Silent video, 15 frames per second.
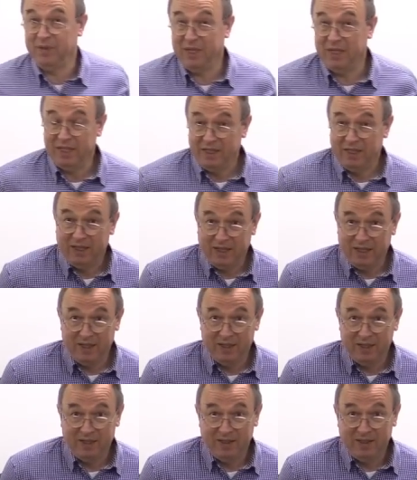
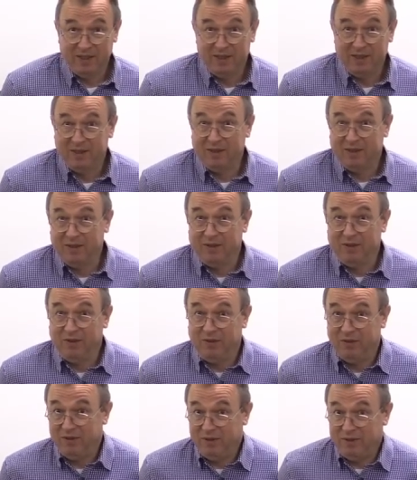Nothing is said.